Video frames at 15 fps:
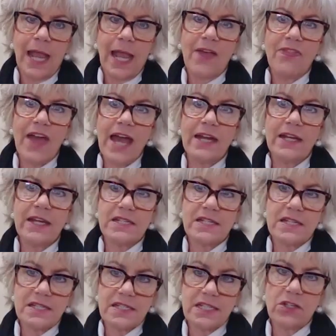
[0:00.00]
And that is
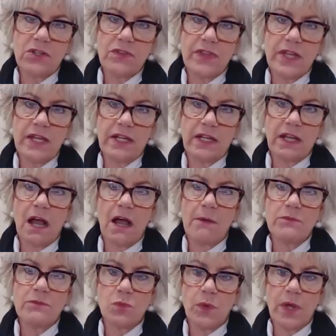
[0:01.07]
a skill that
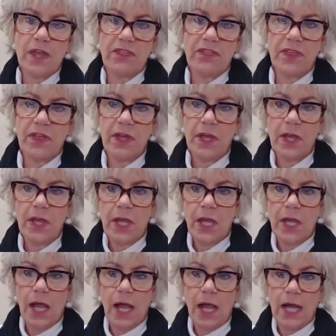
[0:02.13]
comes with
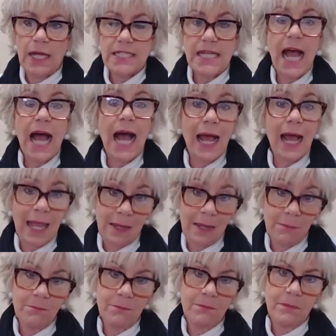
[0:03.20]

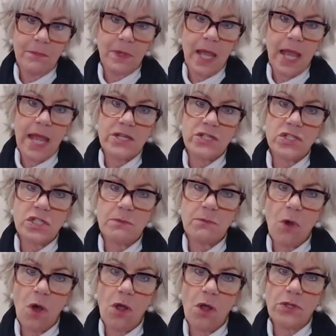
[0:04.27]
time and
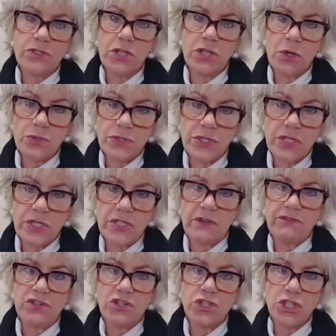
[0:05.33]
small doses
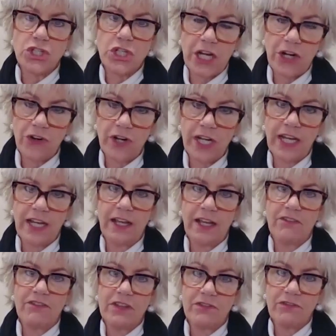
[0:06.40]
of sharing
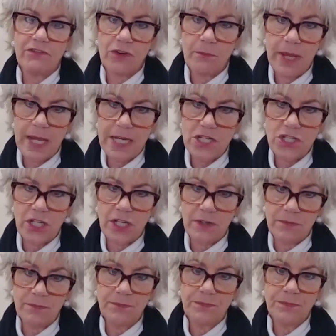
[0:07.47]
of
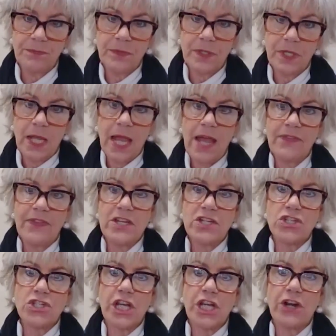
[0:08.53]
information, and then
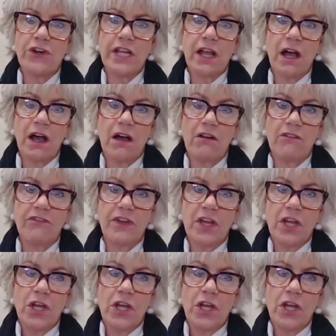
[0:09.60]
sharing of,